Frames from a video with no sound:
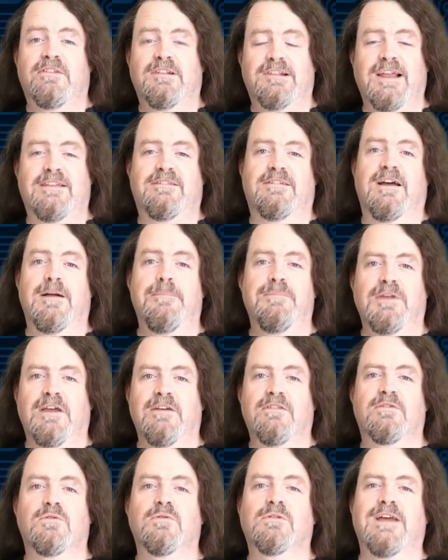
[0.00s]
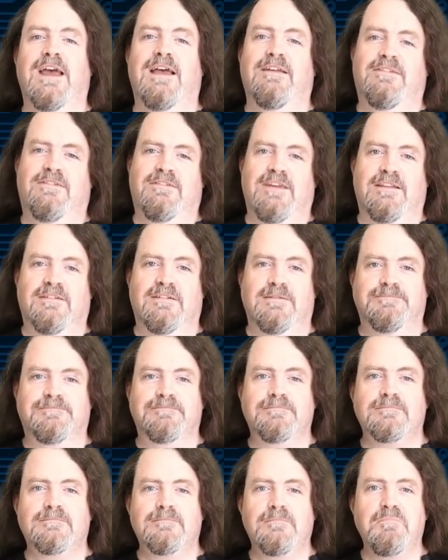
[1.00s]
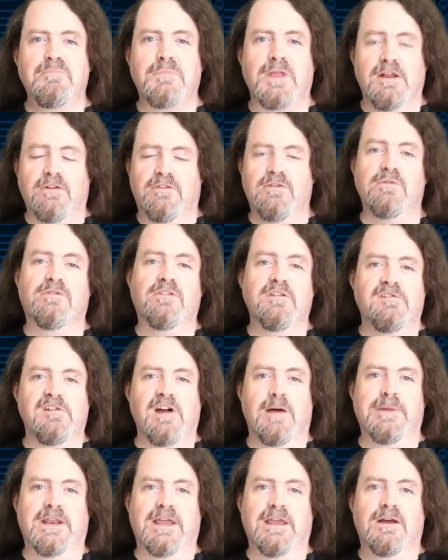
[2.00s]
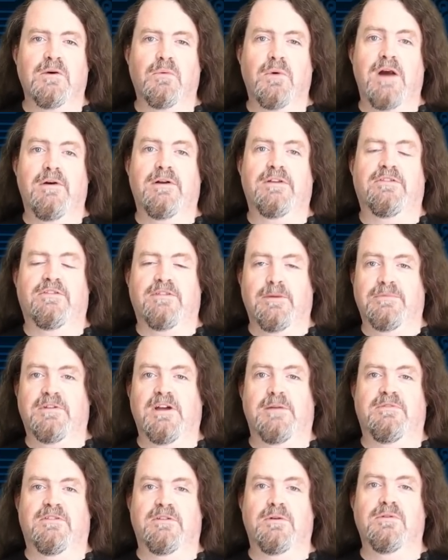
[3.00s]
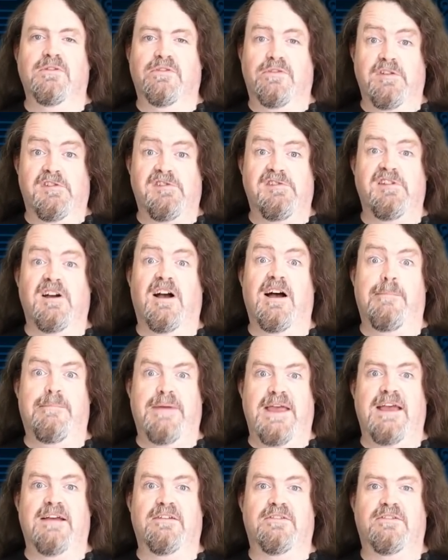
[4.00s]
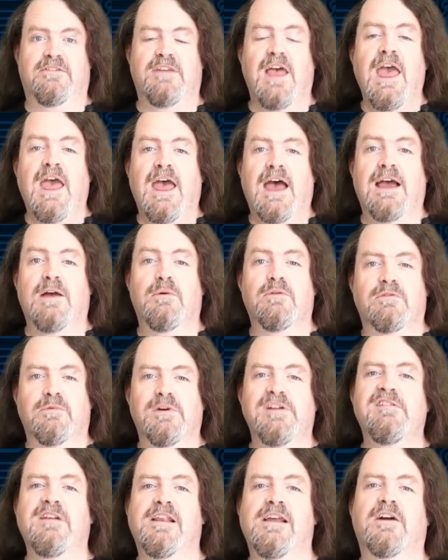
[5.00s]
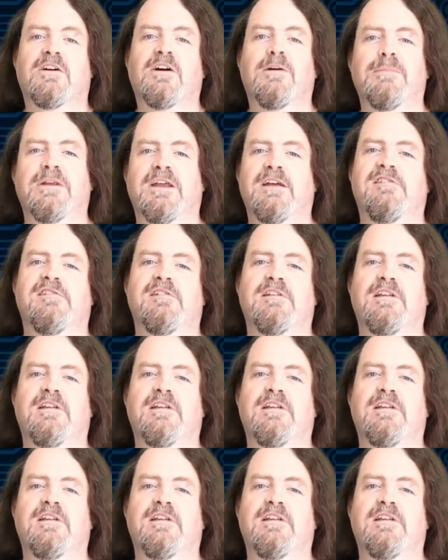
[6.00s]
letter is called S-set. It's used in Germany, where it's sometimes known as the sharp S. It was originally a combination